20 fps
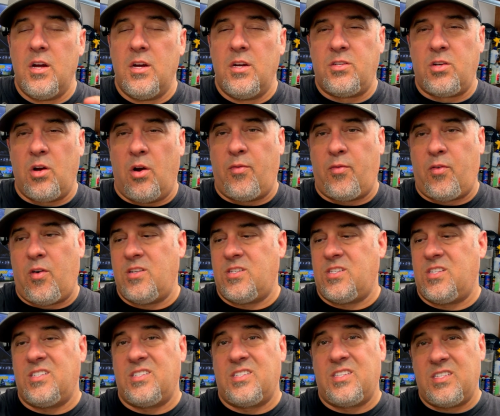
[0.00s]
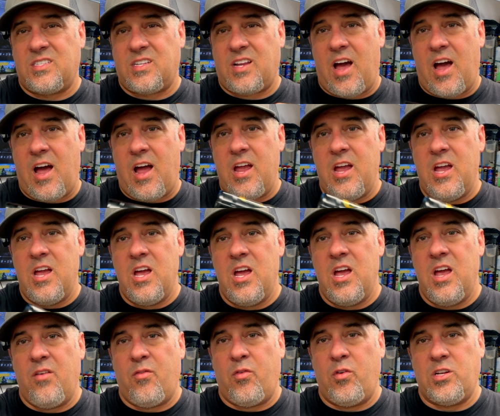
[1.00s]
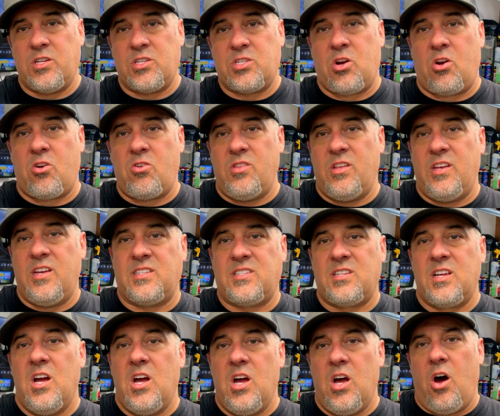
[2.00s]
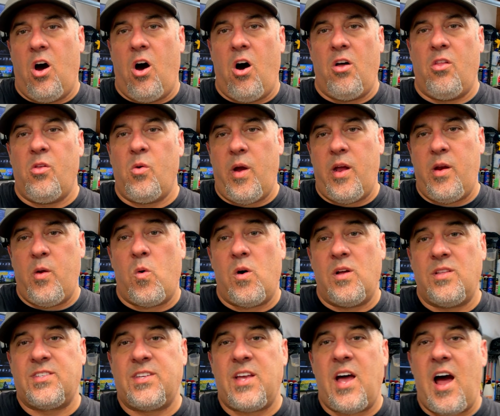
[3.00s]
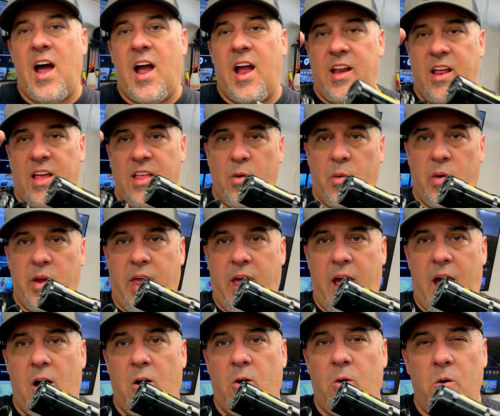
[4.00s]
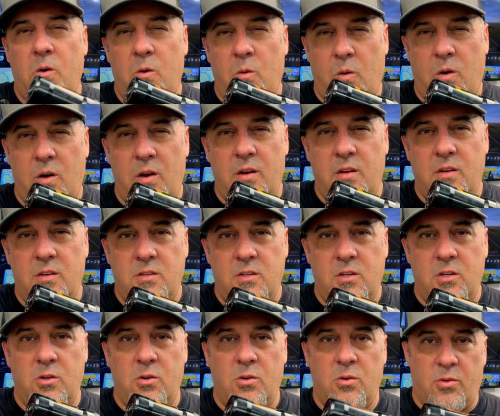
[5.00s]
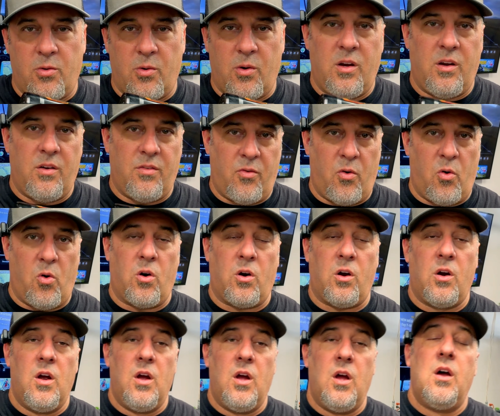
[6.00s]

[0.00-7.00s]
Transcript: So for instance, this guy, if we just turn this all the way to one side and then we count 1, 2, 3, 4,